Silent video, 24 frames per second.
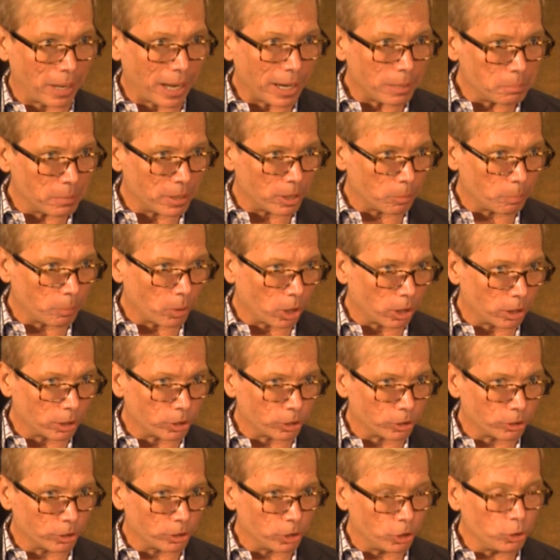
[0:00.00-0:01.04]
by Mayor
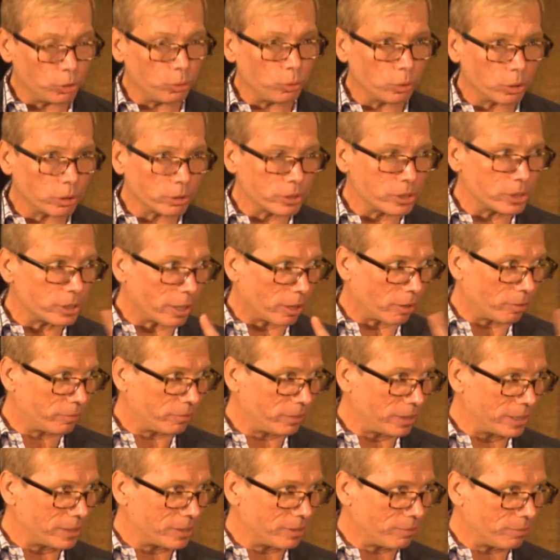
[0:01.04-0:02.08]
Parker, who
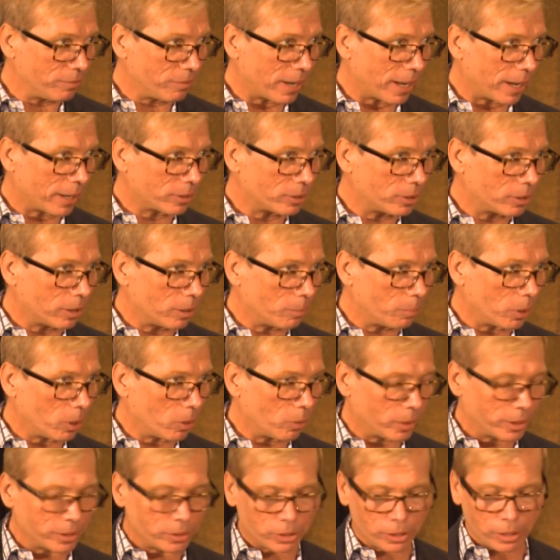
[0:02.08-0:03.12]
herself is in fact a
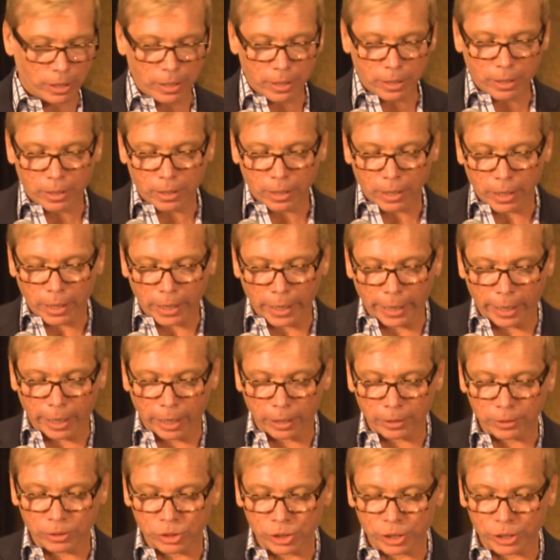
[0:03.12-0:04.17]
poet,
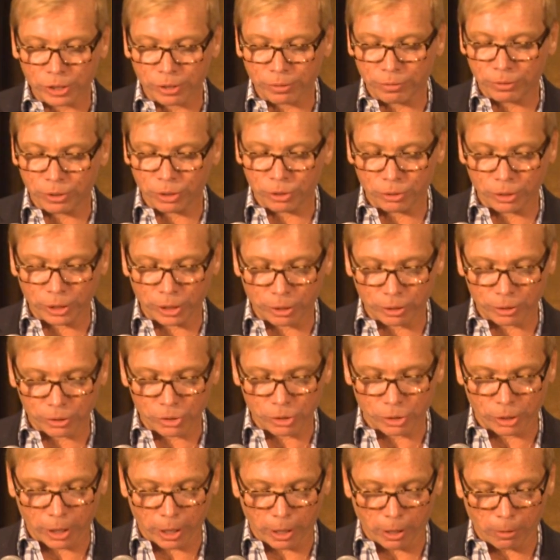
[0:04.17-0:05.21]
just a few
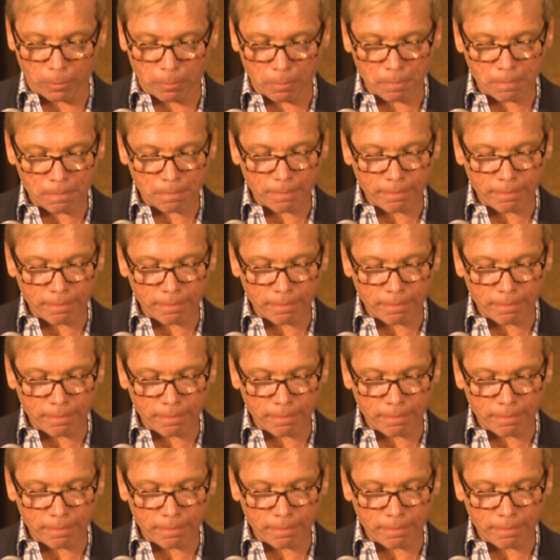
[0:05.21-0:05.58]
years ago.